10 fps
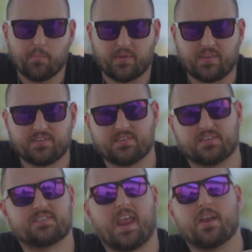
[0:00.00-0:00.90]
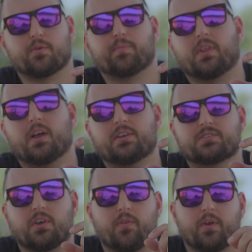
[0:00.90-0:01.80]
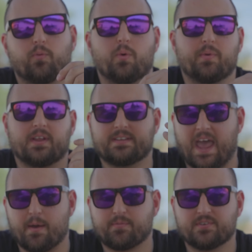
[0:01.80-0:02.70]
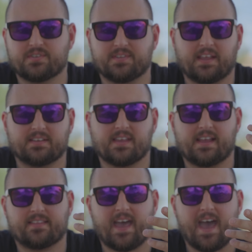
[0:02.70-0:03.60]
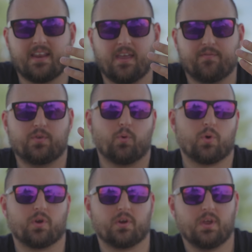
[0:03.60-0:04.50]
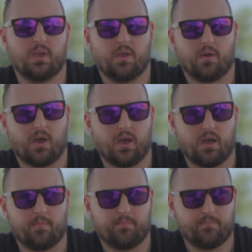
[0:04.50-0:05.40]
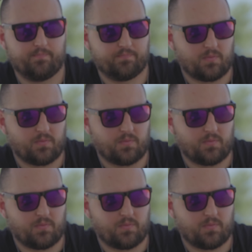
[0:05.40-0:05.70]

But this is a standard plug, so there will be adapters and things like that. If your comms